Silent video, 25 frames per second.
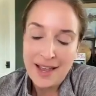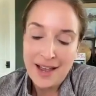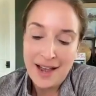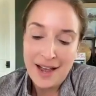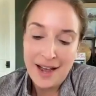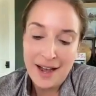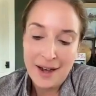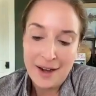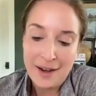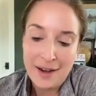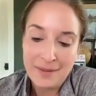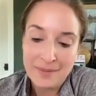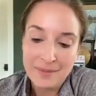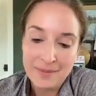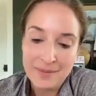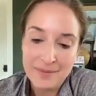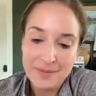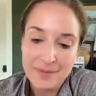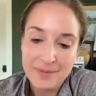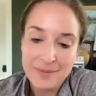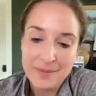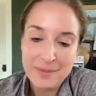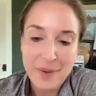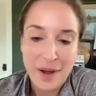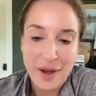
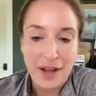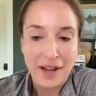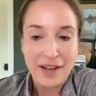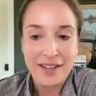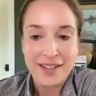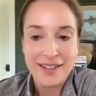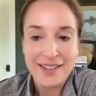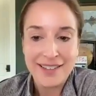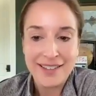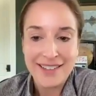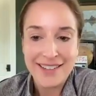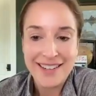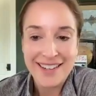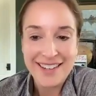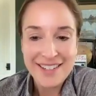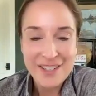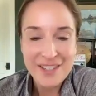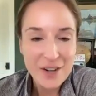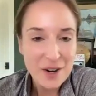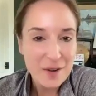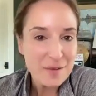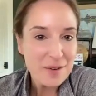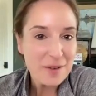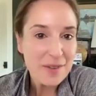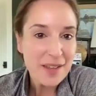But in
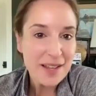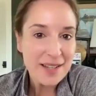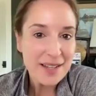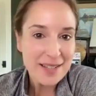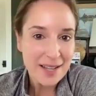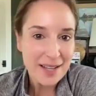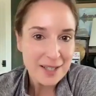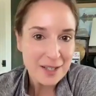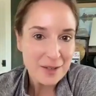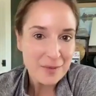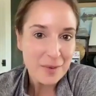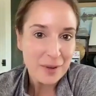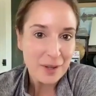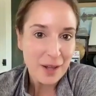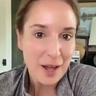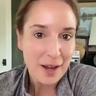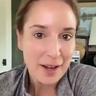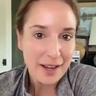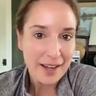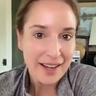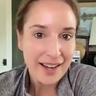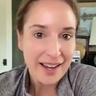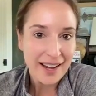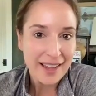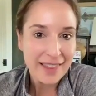terms of that sense of
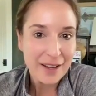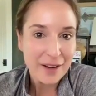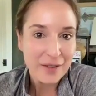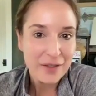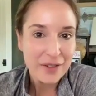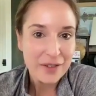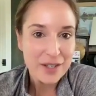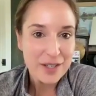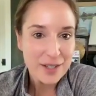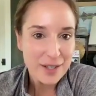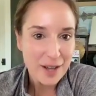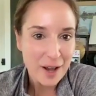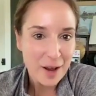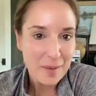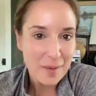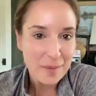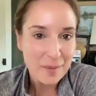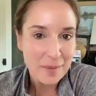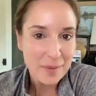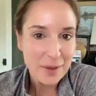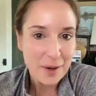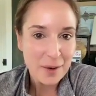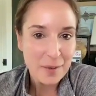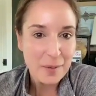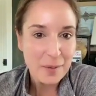belonging, I think for some
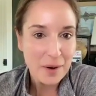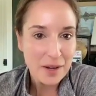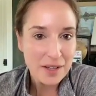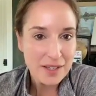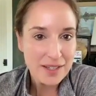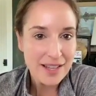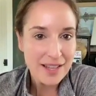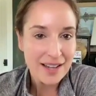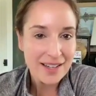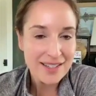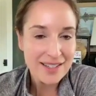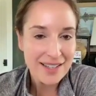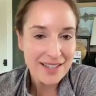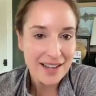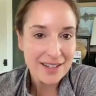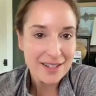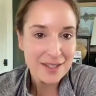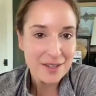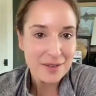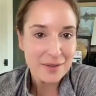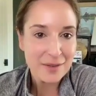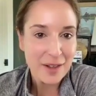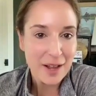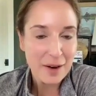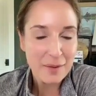there was that sense
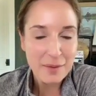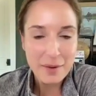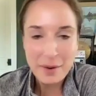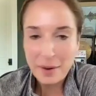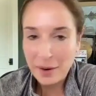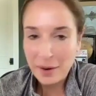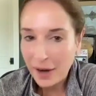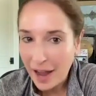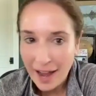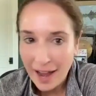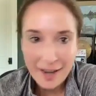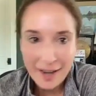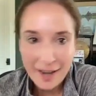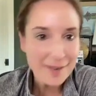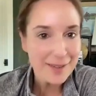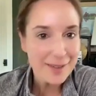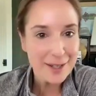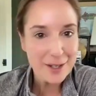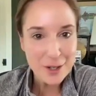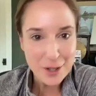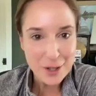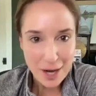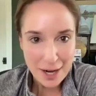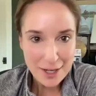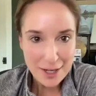of like we were kind of in the
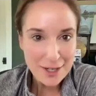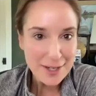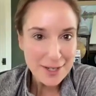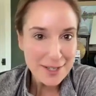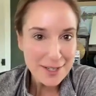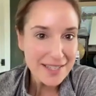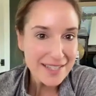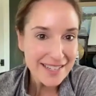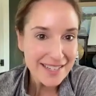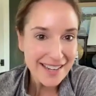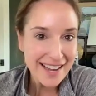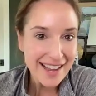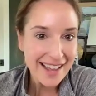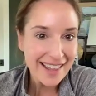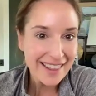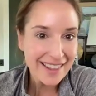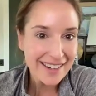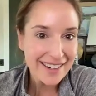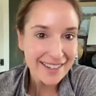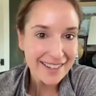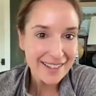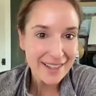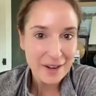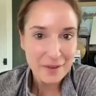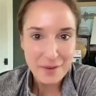trenches
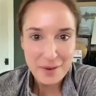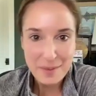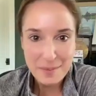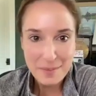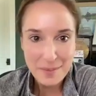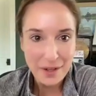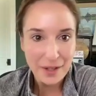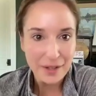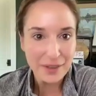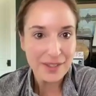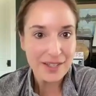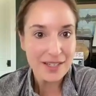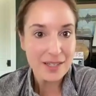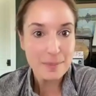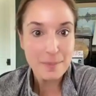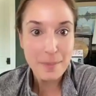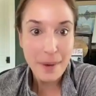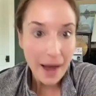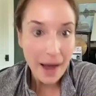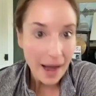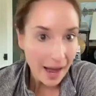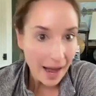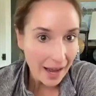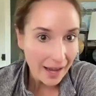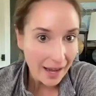together. Like we built this
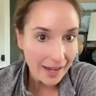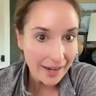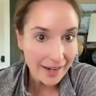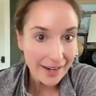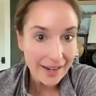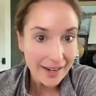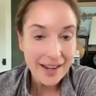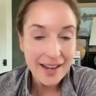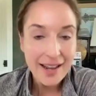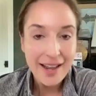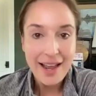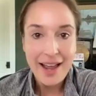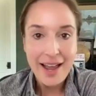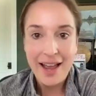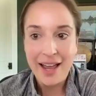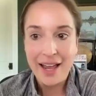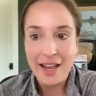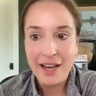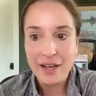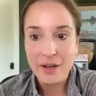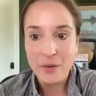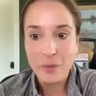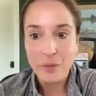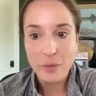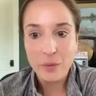pod
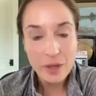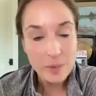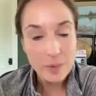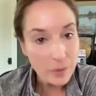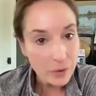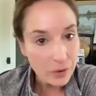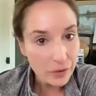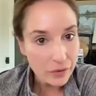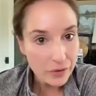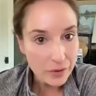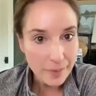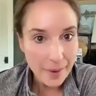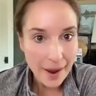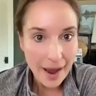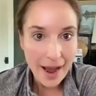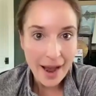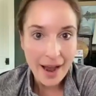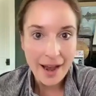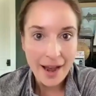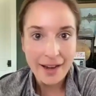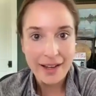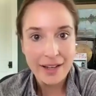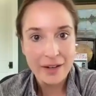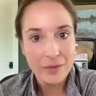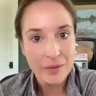and we moved
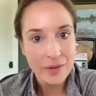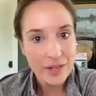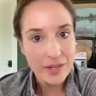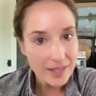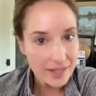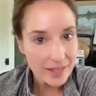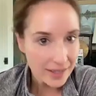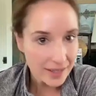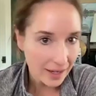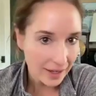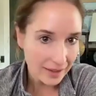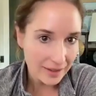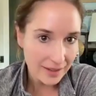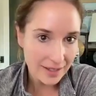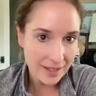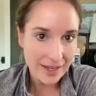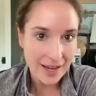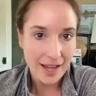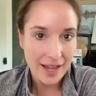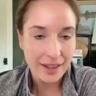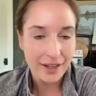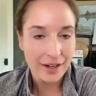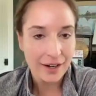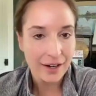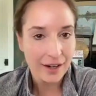back and we stuck
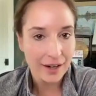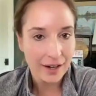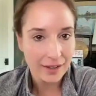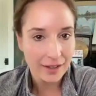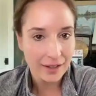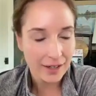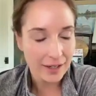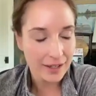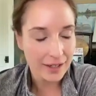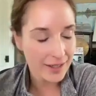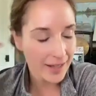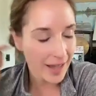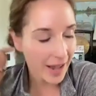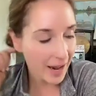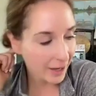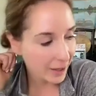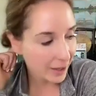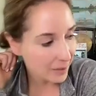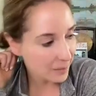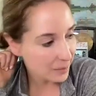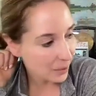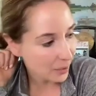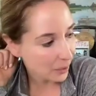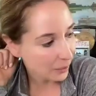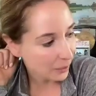together, and there's that
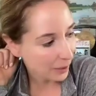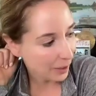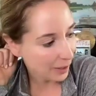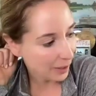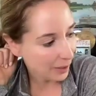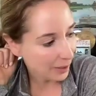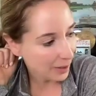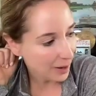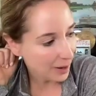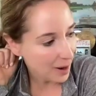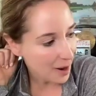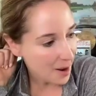component.